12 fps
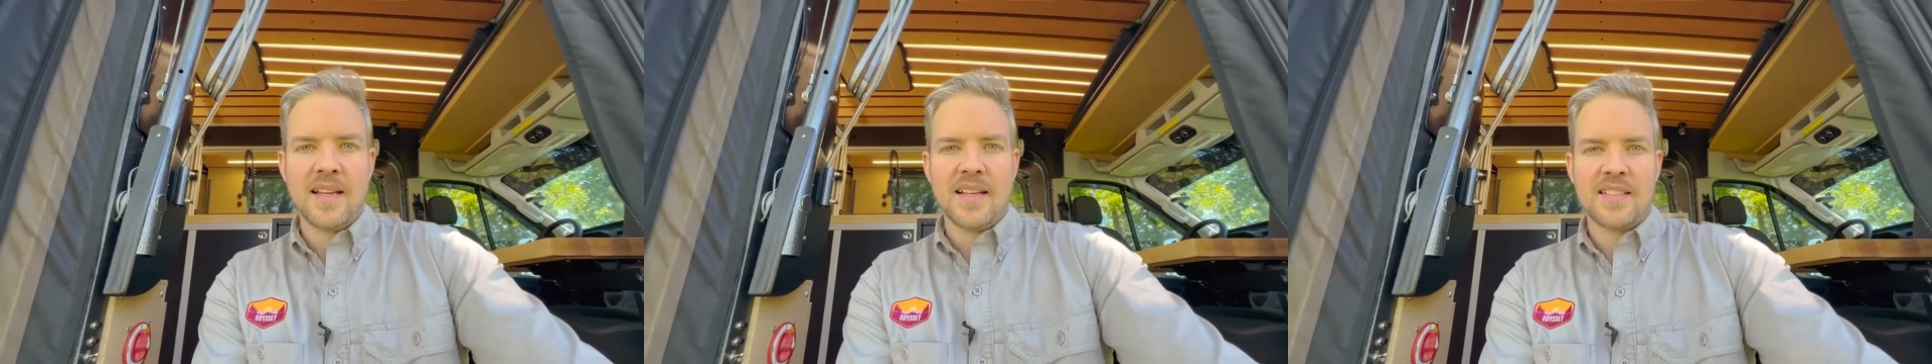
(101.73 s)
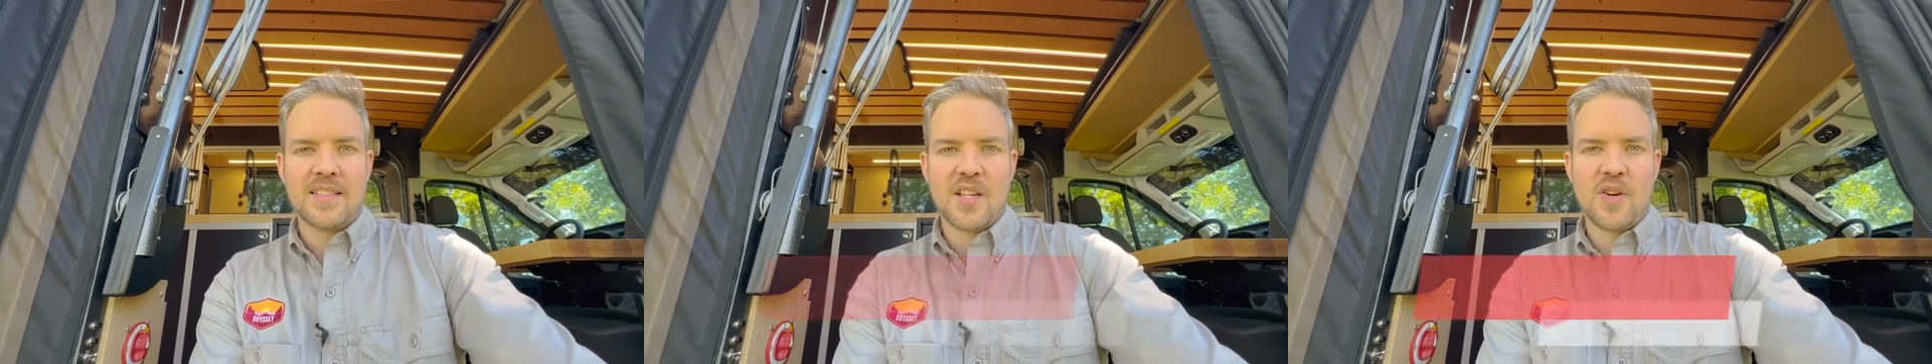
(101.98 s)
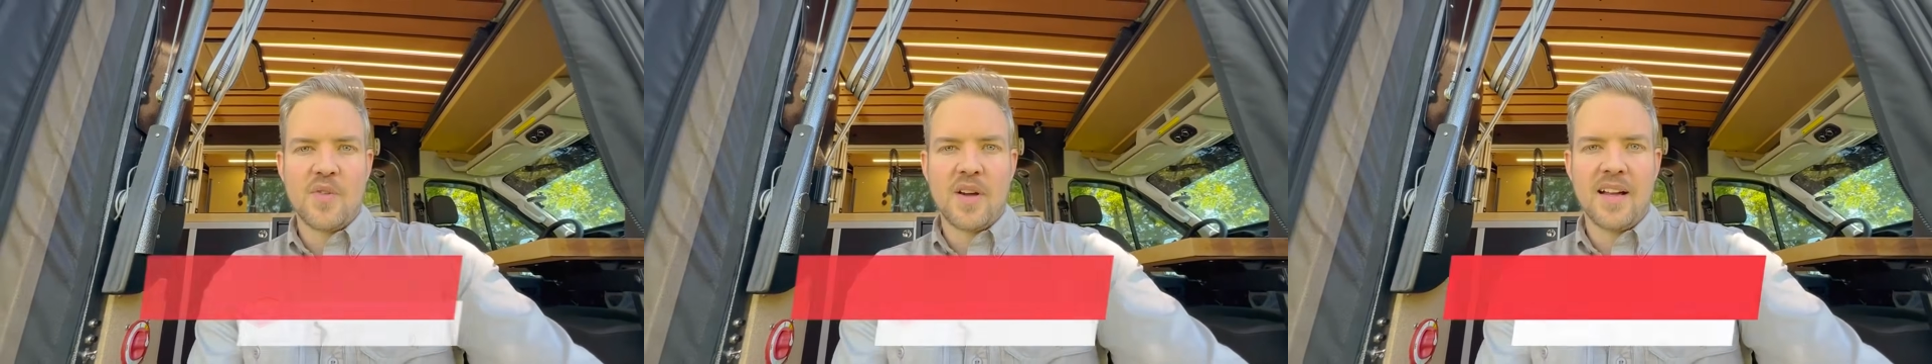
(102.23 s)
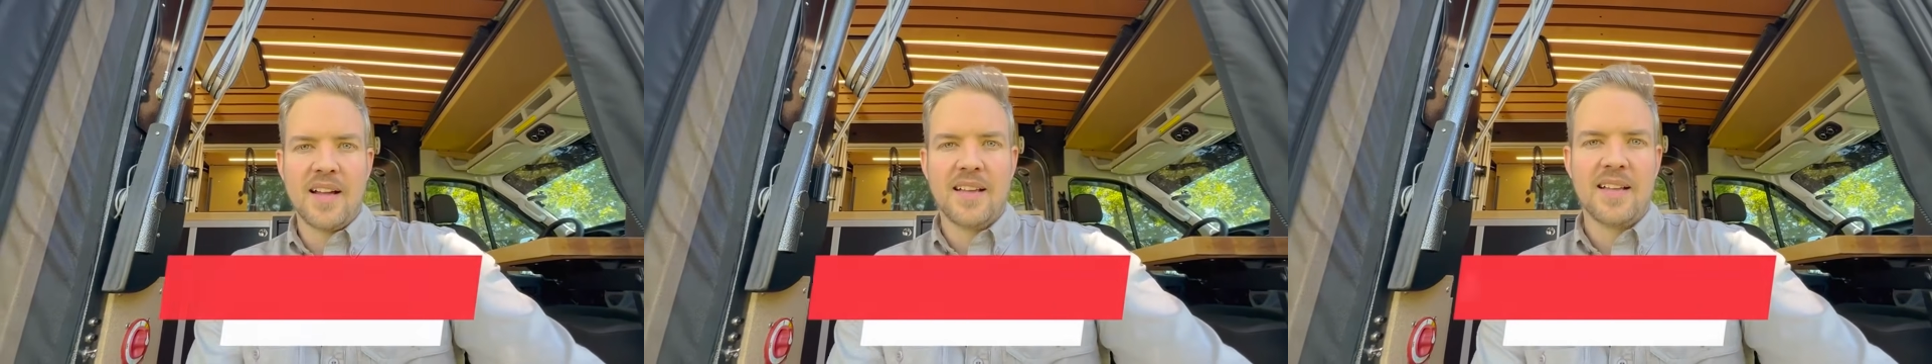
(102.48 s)

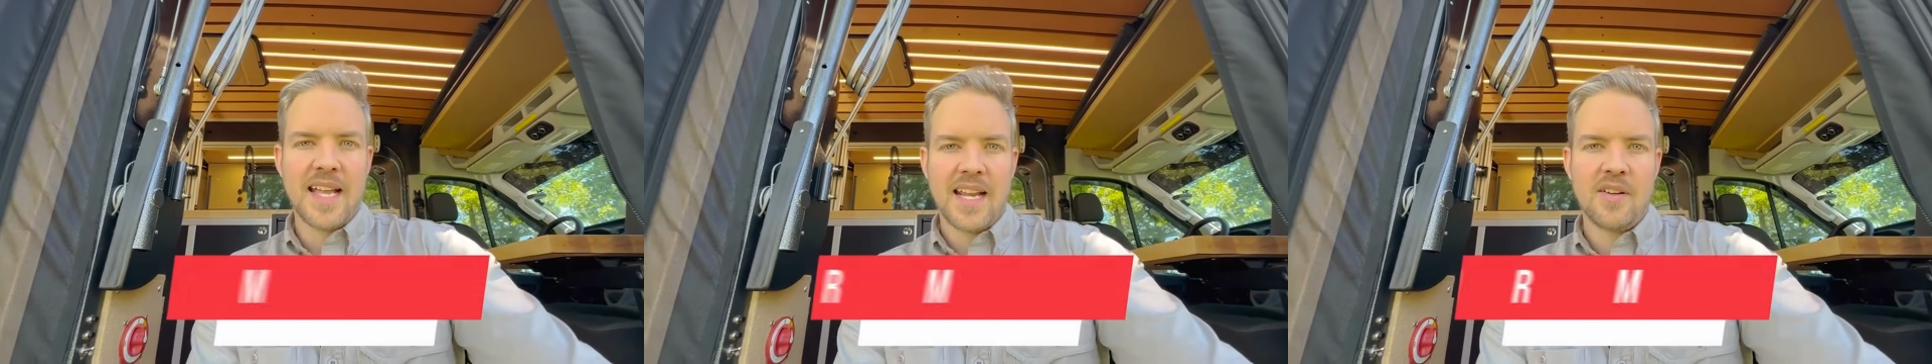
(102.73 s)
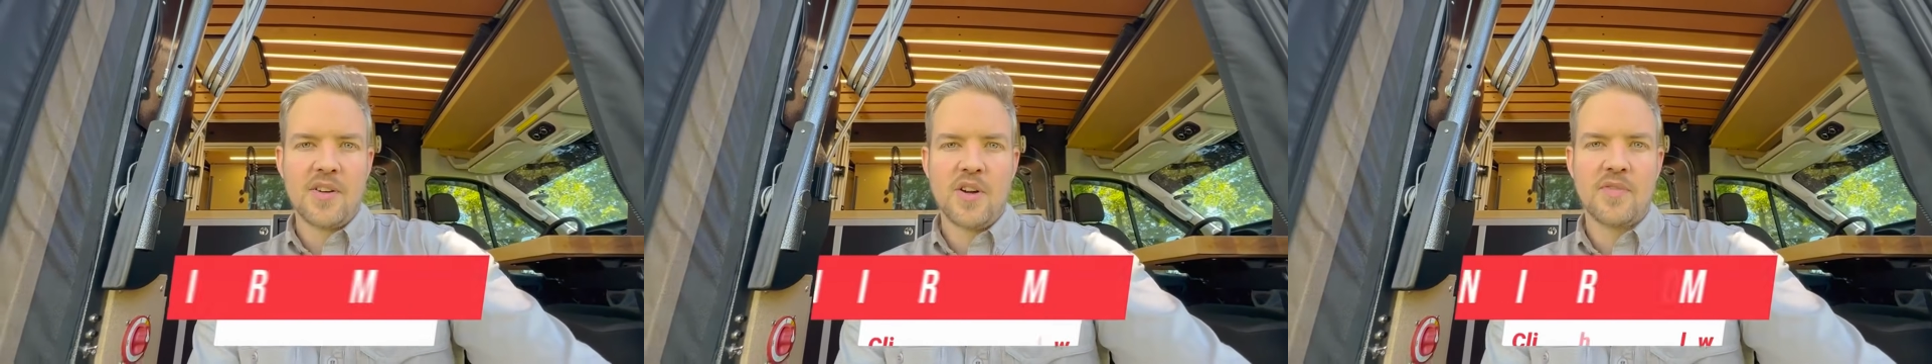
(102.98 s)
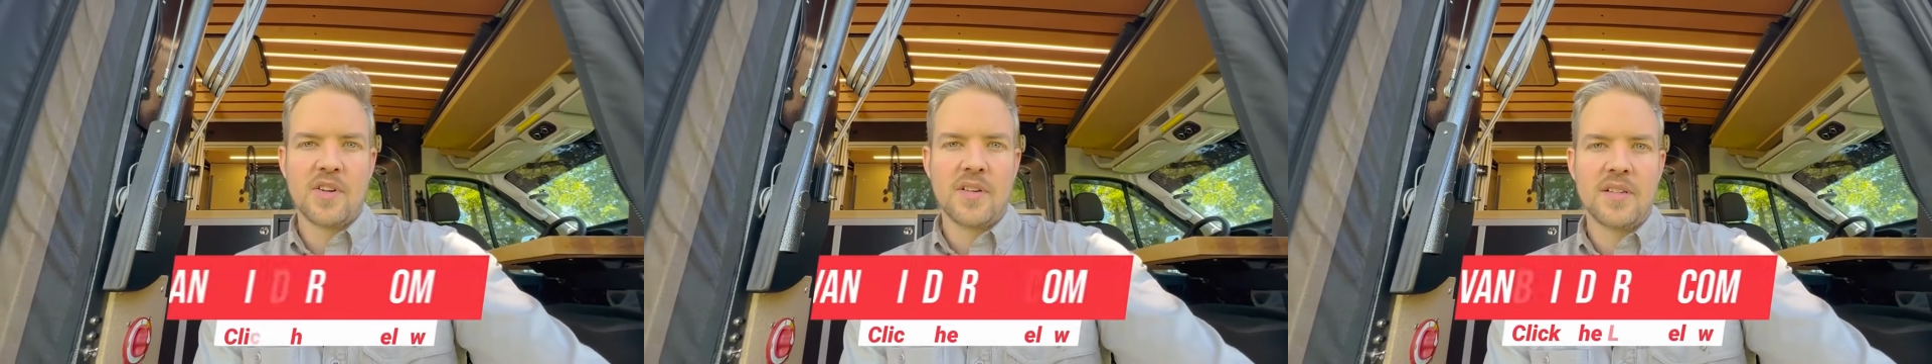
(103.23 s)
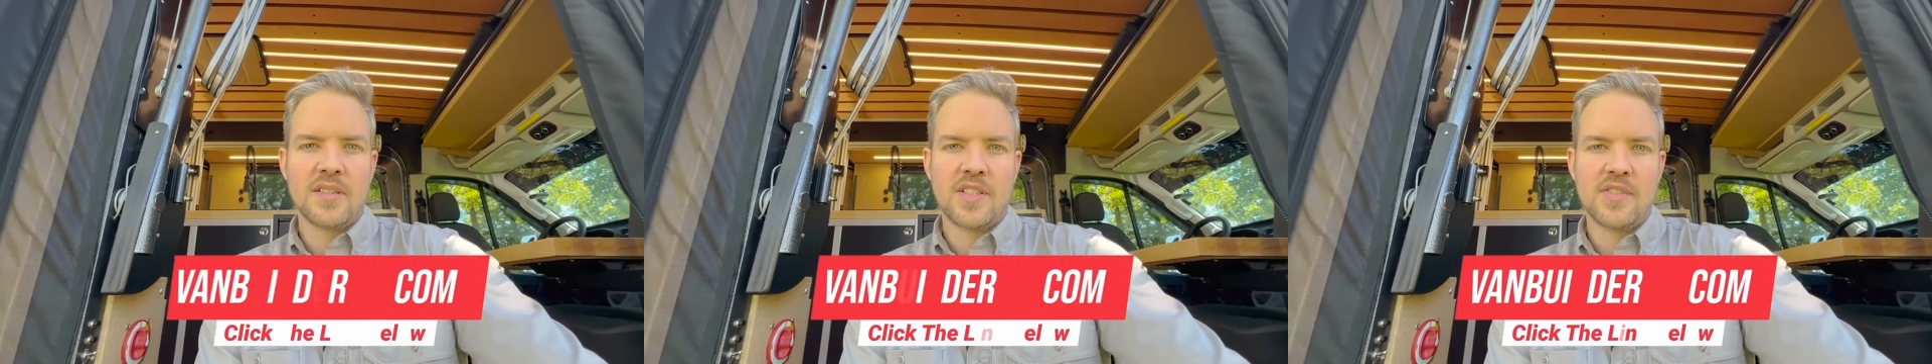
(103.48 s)
So head on
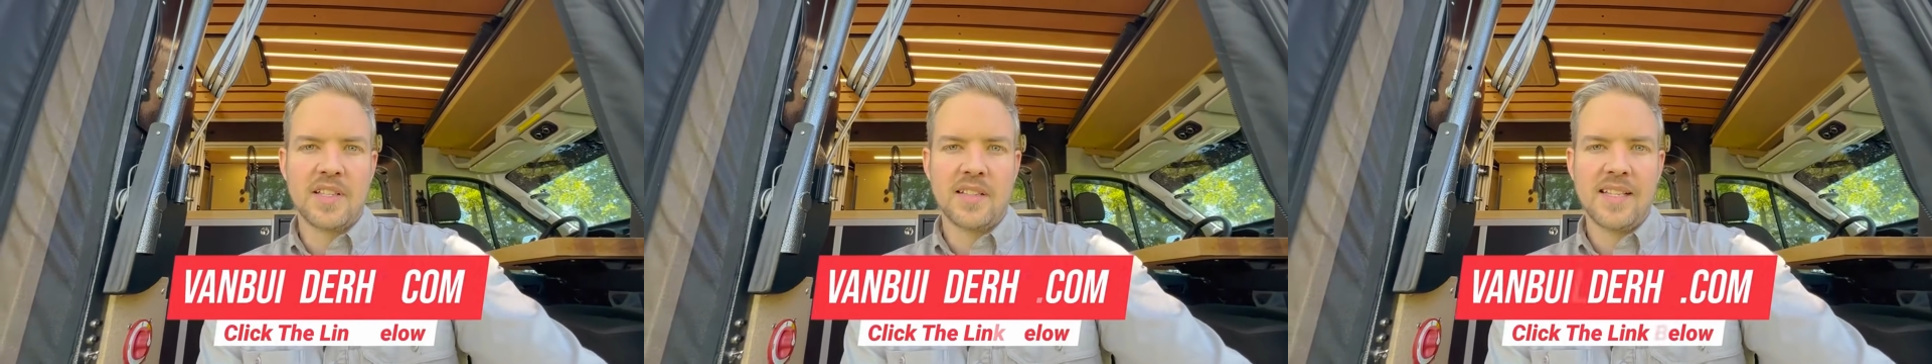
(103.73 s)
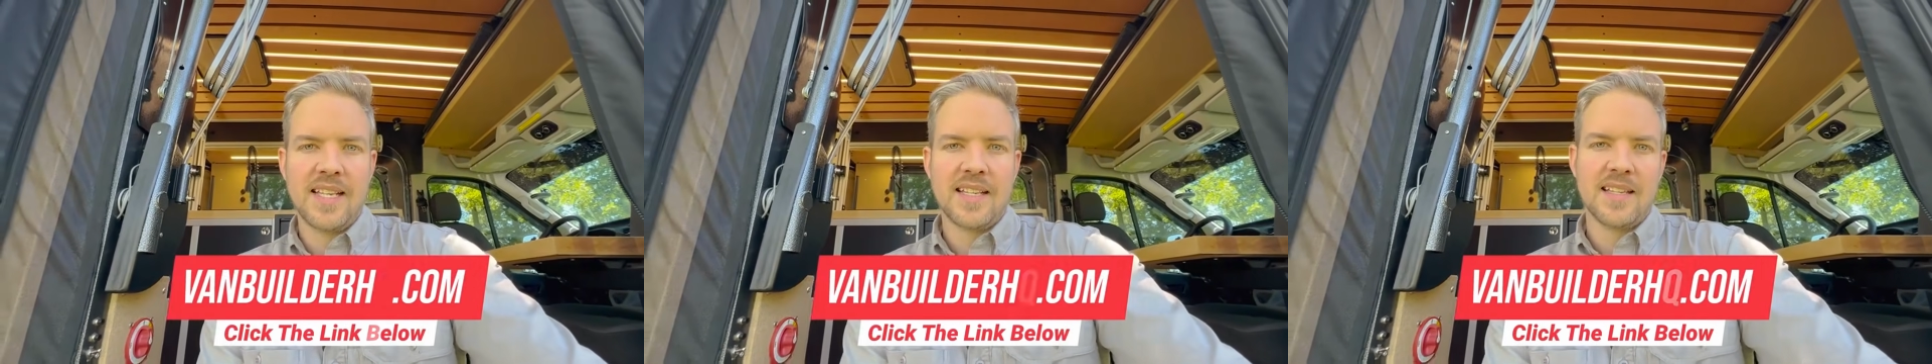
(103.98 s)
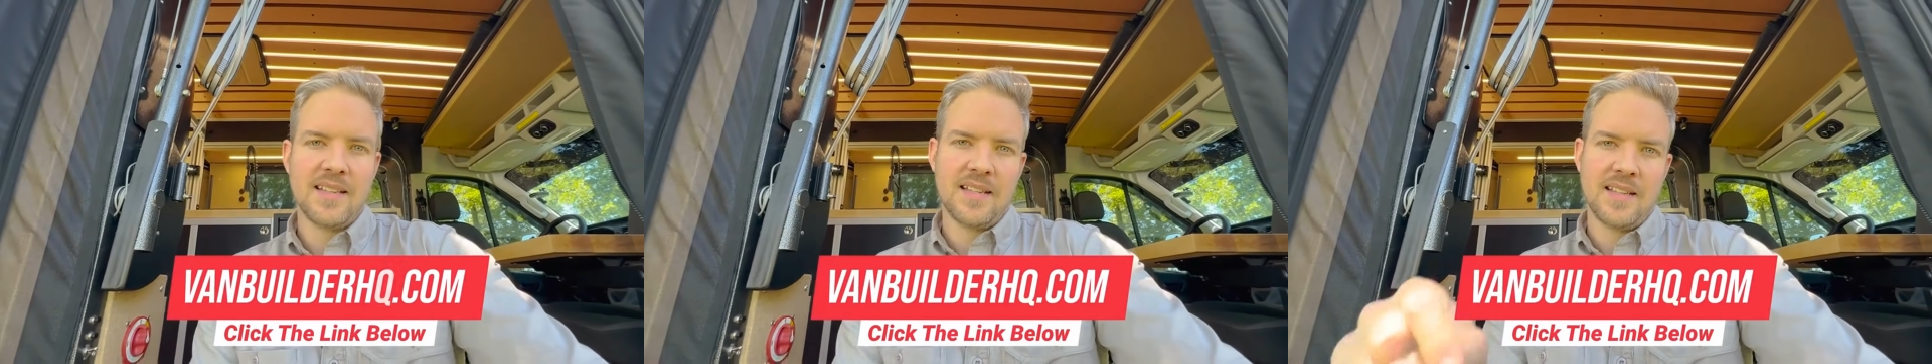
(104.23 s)
over to the link